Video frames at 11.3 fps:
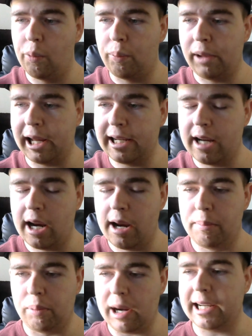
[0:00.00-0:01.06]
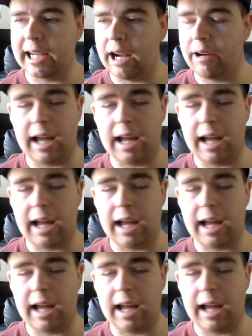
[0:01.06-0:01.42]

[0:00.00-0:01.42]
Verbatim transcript: played Breakout.